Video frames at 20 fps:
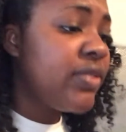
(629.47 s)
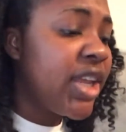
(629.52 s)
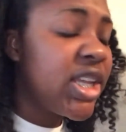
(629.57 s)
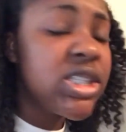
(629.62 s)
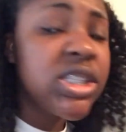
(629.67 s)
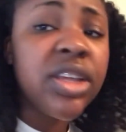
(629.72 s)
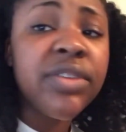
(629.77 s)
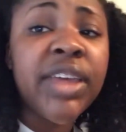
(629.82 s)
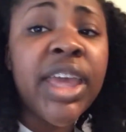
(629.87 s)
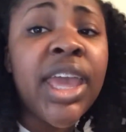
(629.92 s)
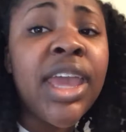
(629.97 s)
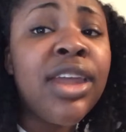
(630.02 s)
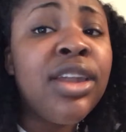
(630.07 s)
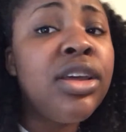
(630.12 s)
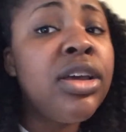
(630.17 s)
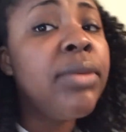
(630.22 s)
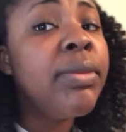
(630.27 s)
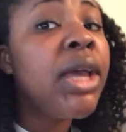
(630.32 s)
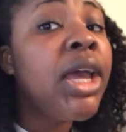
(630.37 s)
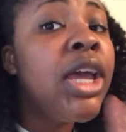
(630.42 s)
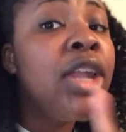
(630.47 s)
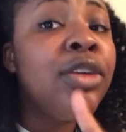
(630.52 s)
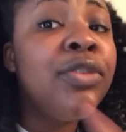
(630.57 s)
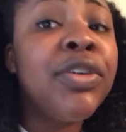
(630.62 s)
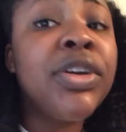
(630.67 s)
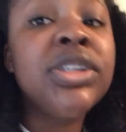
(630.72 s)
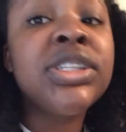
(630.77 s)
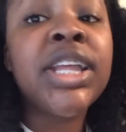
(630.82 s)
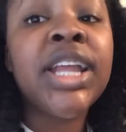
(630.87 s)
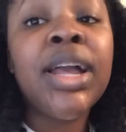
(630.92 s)
That stuff add up. The
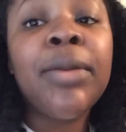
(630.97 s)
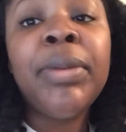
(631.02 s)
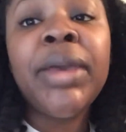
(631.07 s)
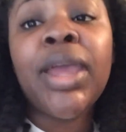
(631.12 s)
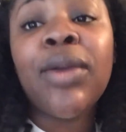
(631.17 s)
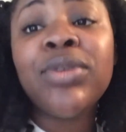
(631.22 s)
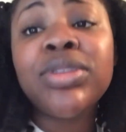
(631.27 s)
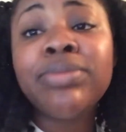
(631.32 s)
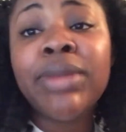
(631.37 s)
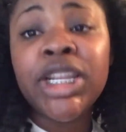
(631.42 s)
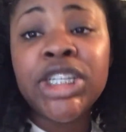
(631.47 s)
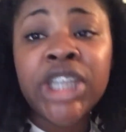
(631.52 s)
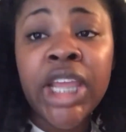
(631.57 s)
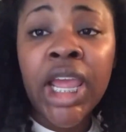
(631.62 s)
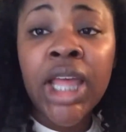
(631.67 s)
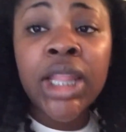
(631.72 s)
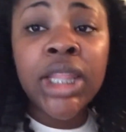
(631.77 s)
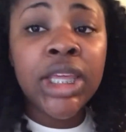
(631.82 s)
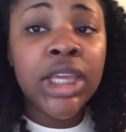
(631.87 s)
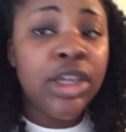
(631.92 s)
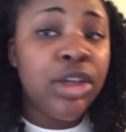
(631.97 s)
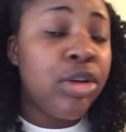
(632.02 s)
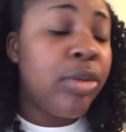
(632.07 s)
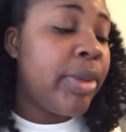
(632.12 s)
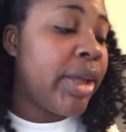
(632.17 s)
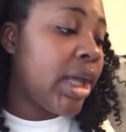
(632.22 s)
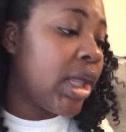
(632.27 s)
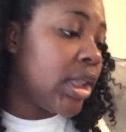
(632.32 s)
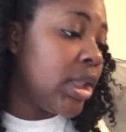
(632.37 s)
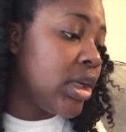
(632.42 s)
first thing I packed was my Jaclyn Hill
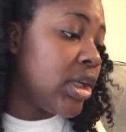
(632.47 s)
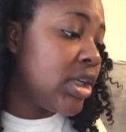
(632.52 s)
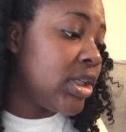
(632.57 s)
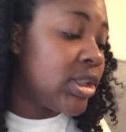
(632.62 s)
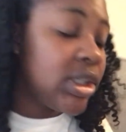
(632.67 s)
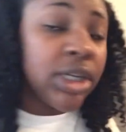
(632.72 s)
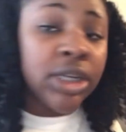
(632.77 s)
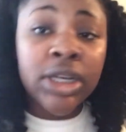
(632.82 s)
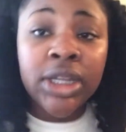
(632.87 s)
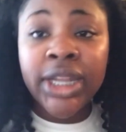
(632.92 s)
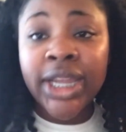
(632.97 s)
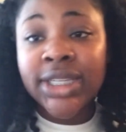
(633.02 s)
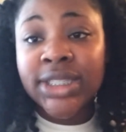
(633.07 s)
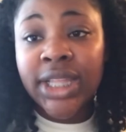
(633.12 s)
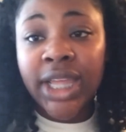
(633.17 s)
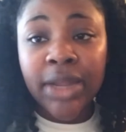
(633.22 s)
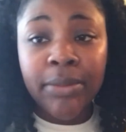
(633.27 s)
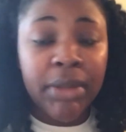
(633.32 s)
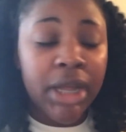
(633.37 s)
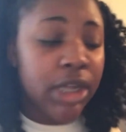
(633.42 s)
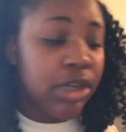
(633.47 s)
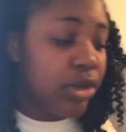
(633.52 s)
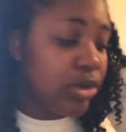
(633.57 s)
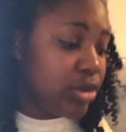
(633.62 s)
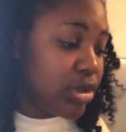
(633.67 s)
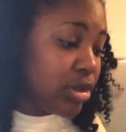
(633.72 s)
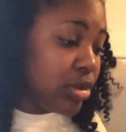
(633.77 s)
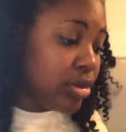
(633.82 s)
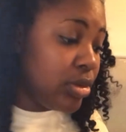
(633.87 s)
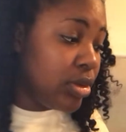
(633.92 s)
palette. Because that's like my
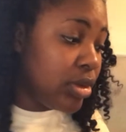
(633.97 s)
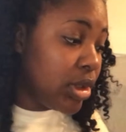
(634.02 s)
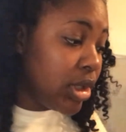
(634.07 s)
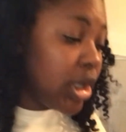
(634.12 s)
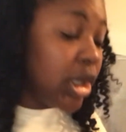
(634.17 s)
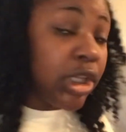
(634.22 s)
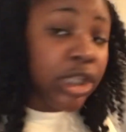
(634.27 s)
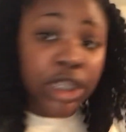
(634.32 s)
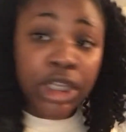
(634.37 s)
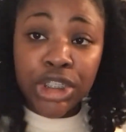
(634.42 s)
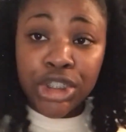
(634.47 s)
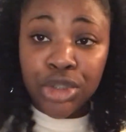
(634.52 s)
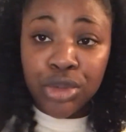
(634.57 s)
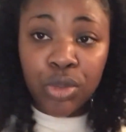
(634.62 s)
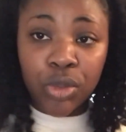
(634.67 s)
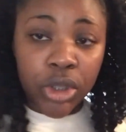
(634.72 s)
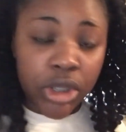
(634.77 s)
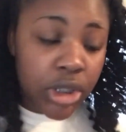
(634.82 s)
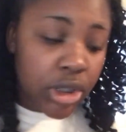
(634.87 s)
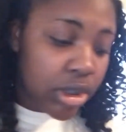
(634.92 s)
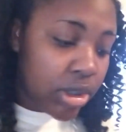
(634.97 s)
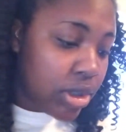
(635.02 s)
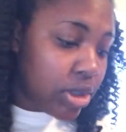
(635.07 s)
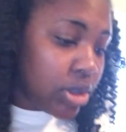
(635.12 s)
go-to. Get you one.